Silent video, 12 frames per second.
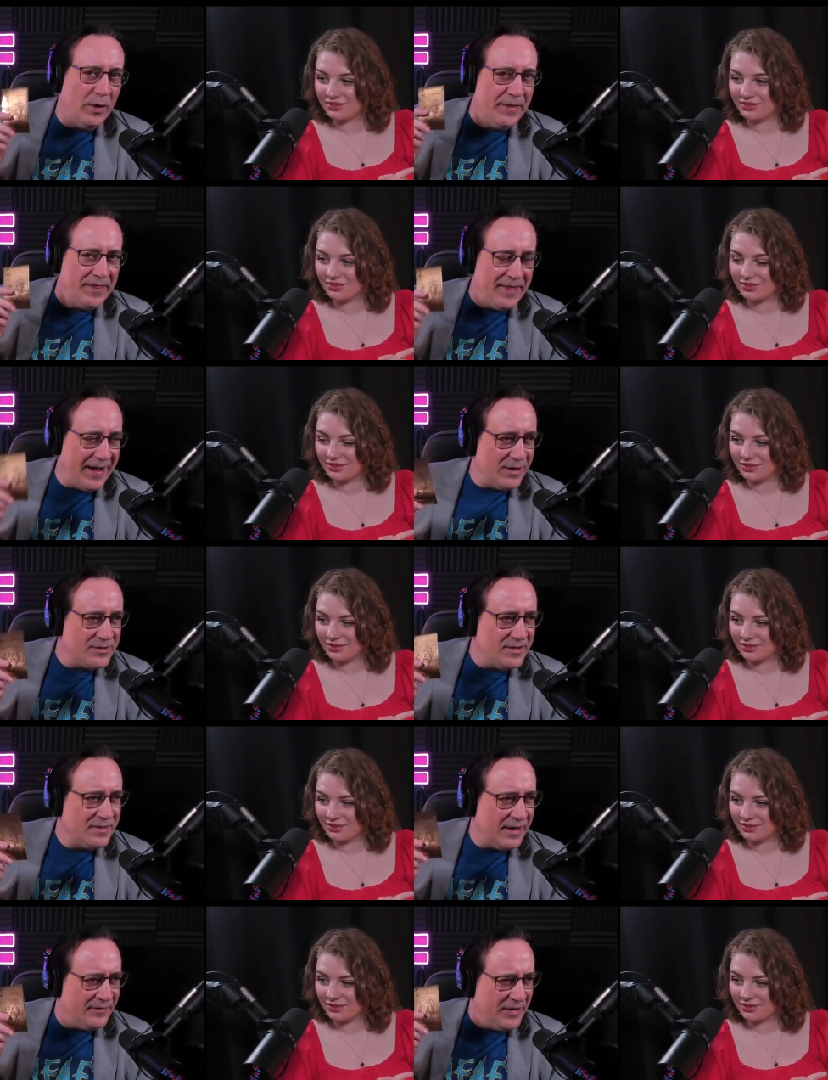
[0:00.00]
Speaker 1: one
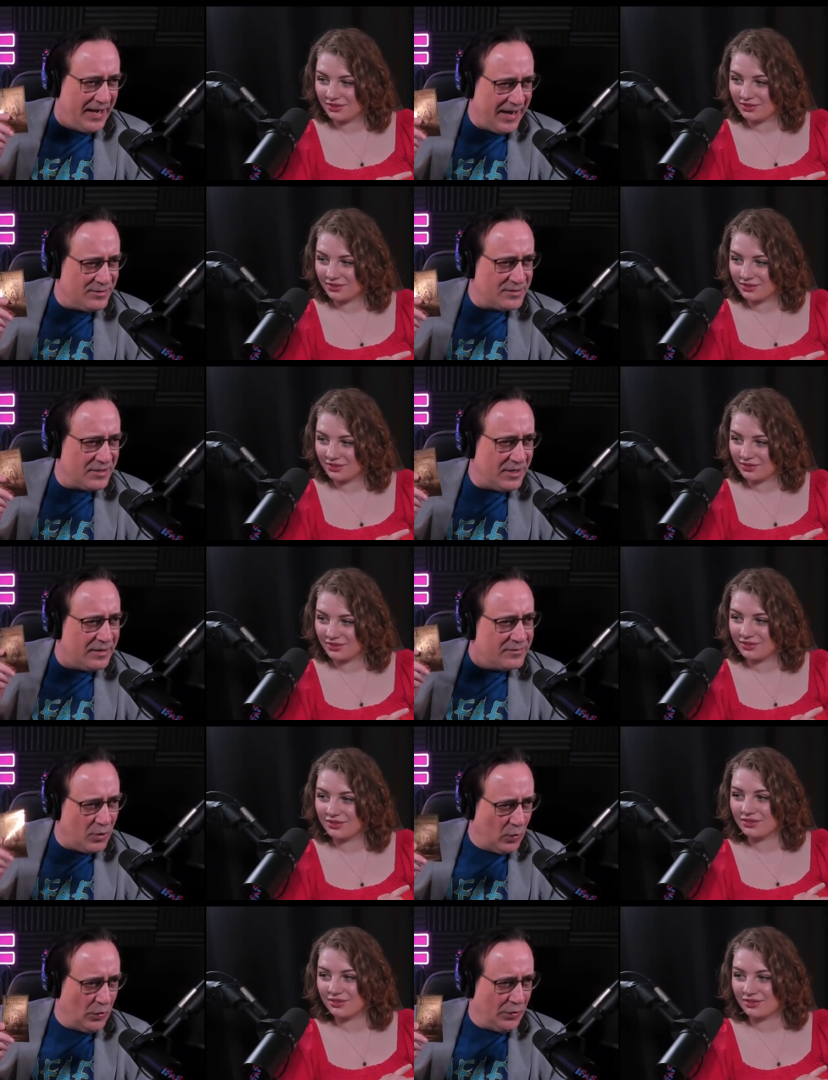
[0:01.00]
thousandth of an ounce of
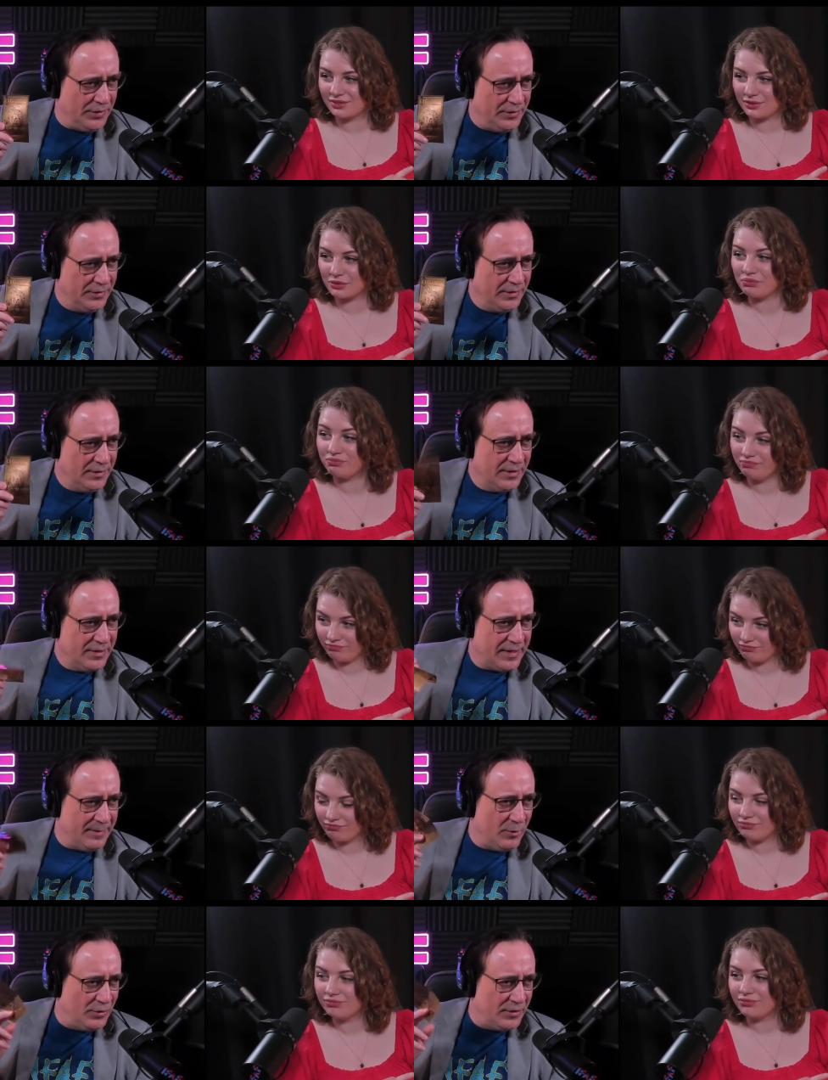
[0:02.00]
gold mm-hmm. that
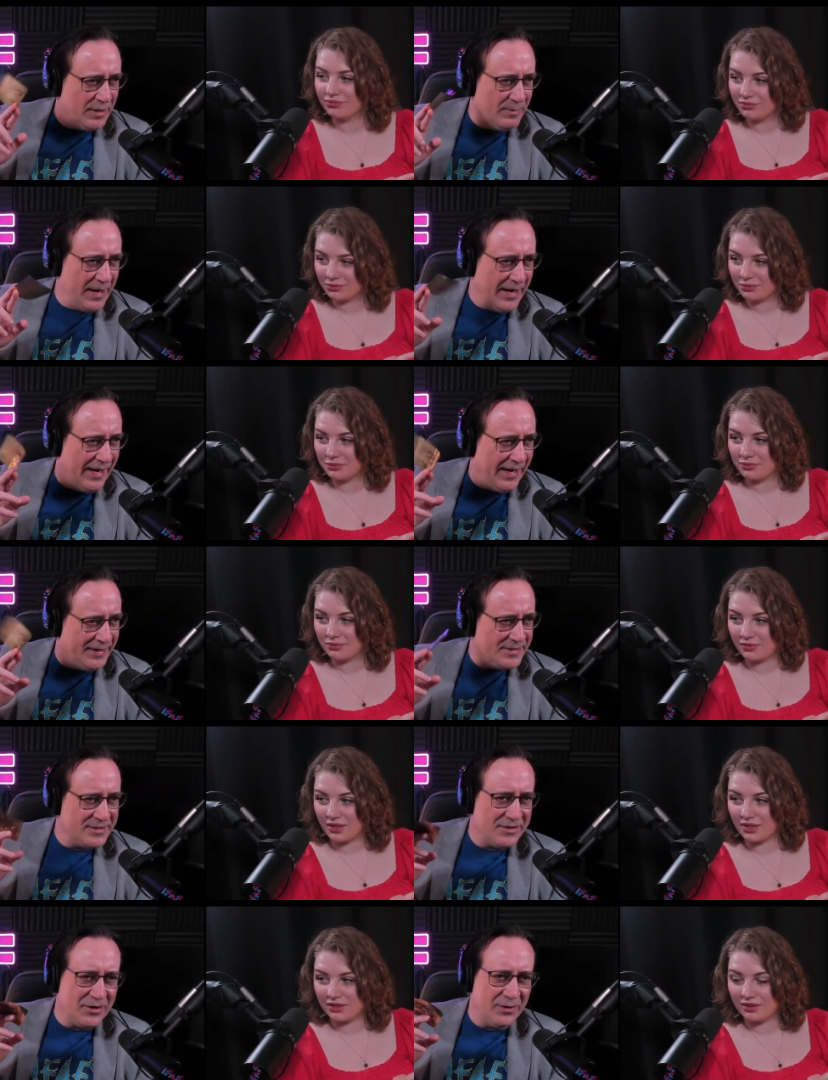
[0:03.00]
I'm holding in my hand.
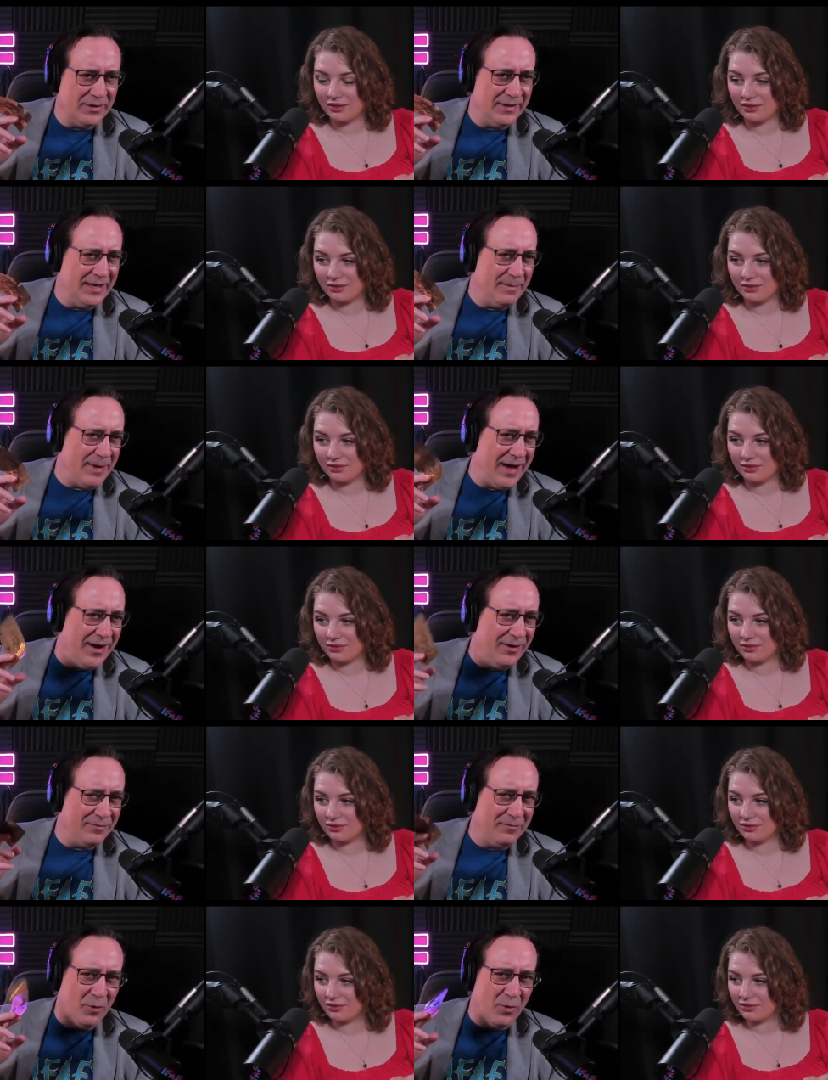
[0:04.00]
It's currently
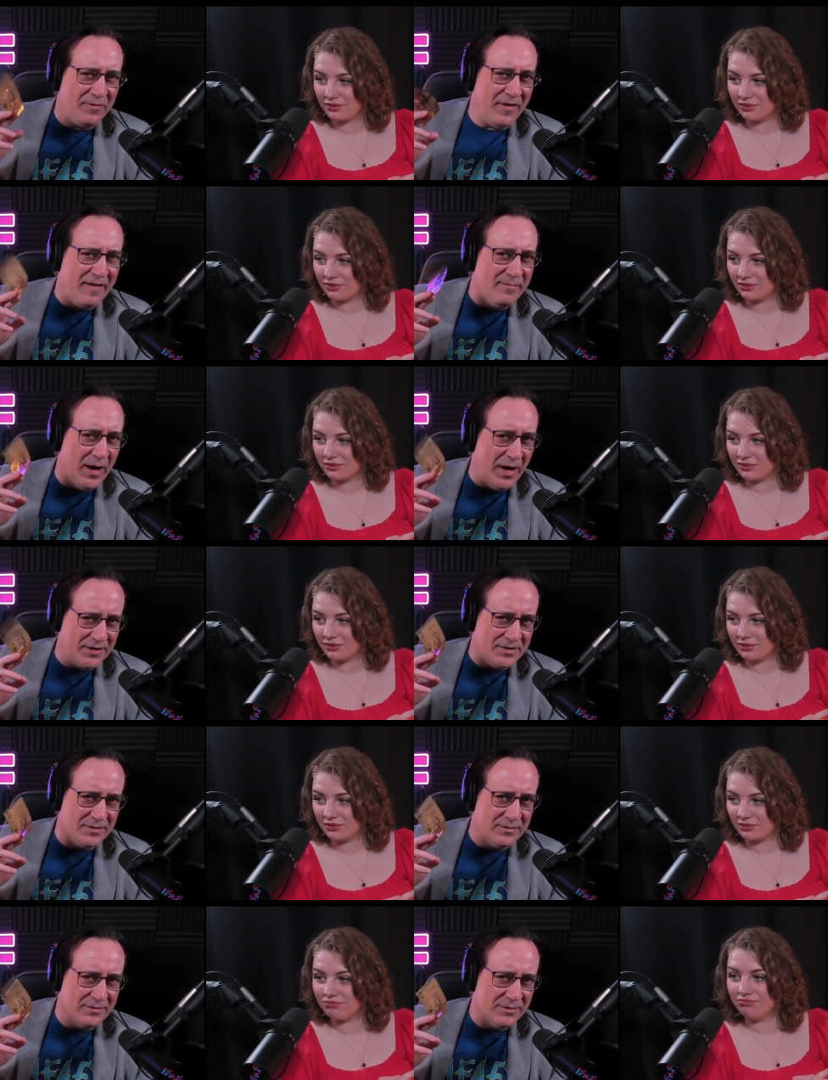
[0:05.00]
about four or five
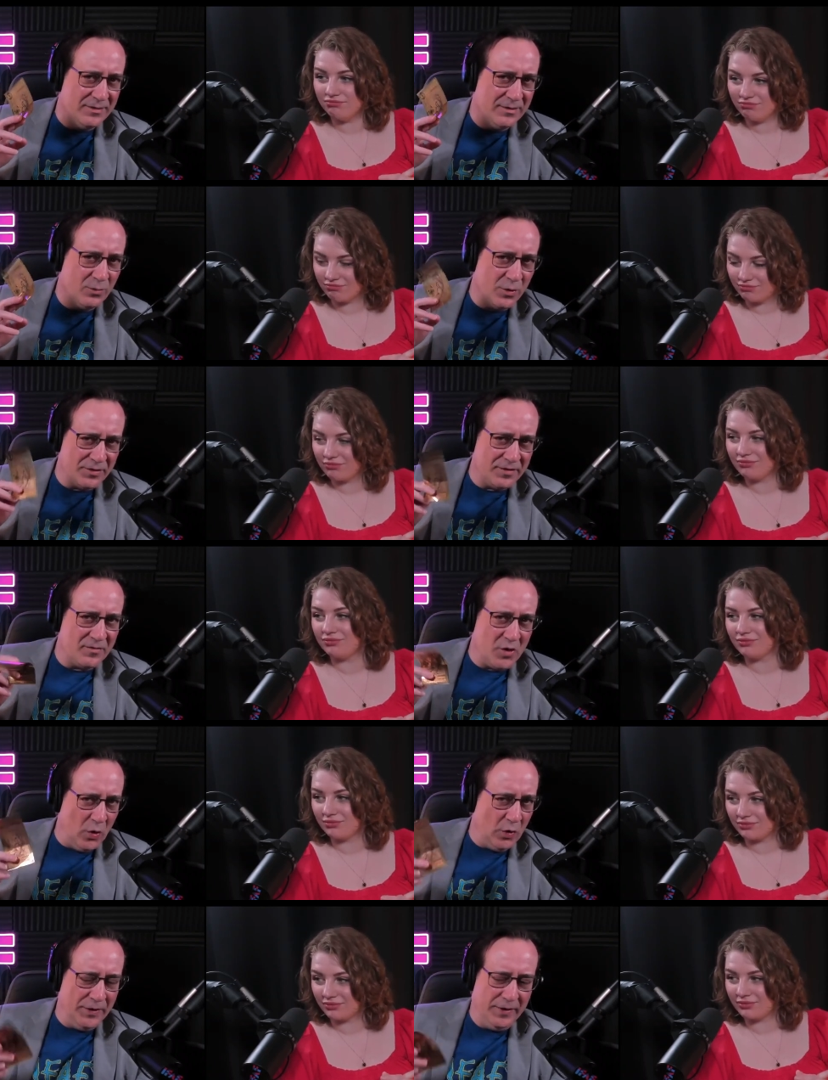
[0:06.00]
bucks. Mm-hmm worth of
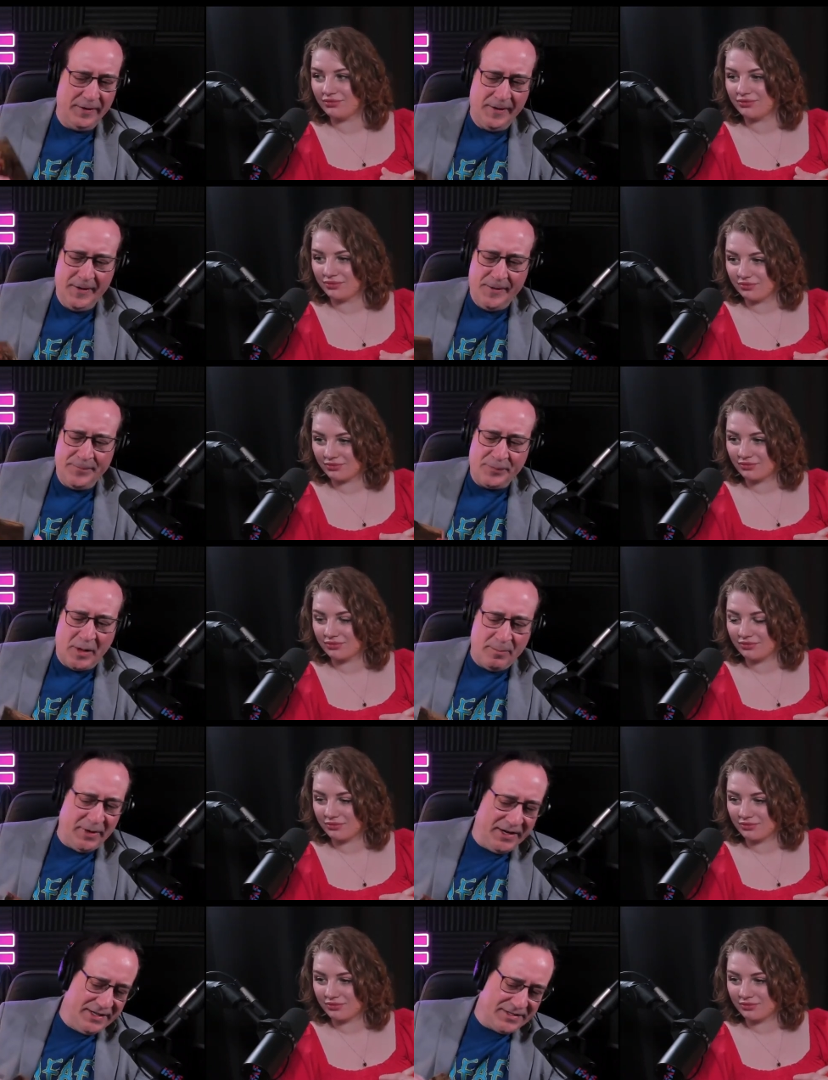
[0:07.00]
gold.
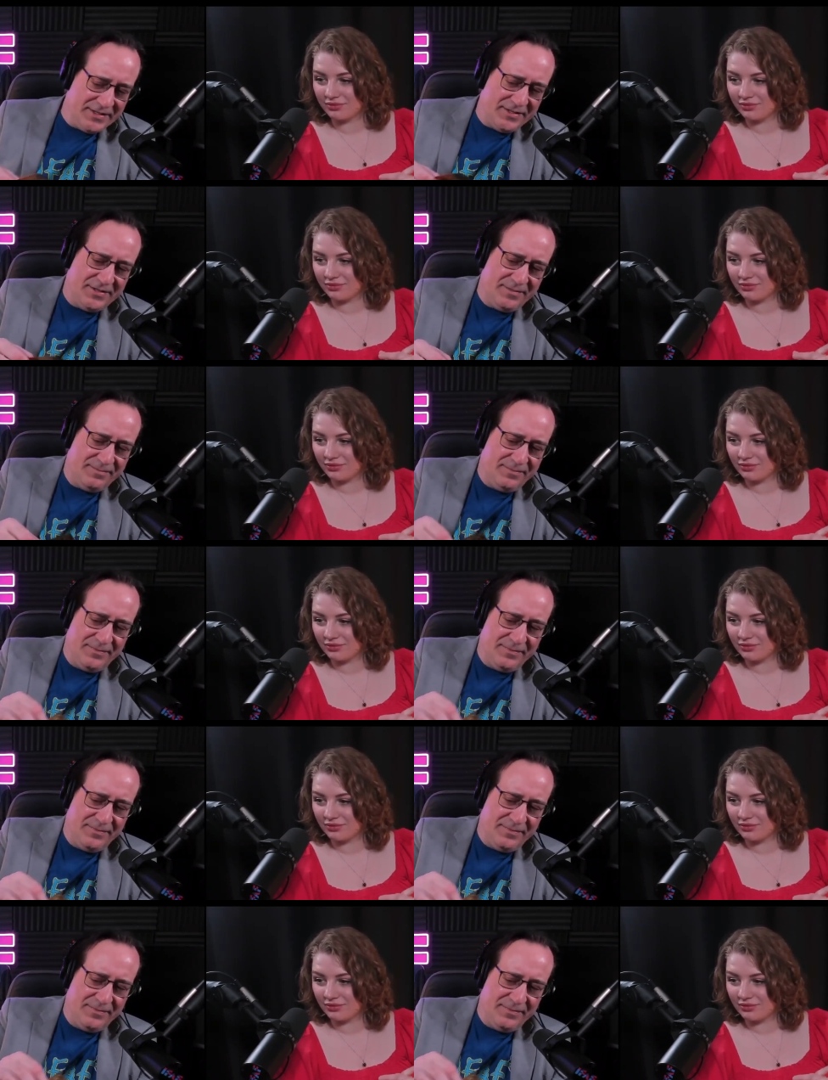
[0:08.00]
But it's,